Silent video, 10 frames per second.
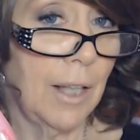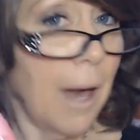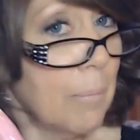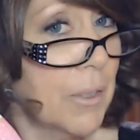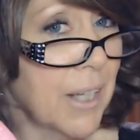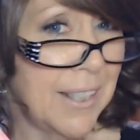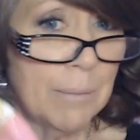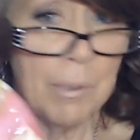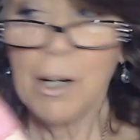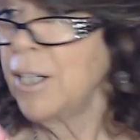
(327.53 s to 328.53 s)

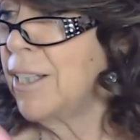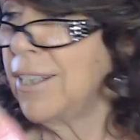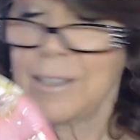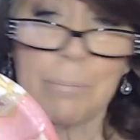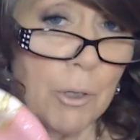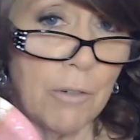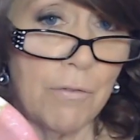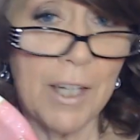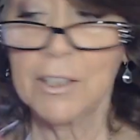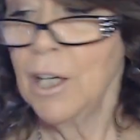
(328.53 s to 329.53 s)
appetizer party, these are
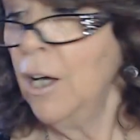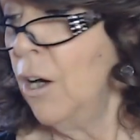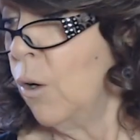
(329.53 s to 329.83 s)
perfect.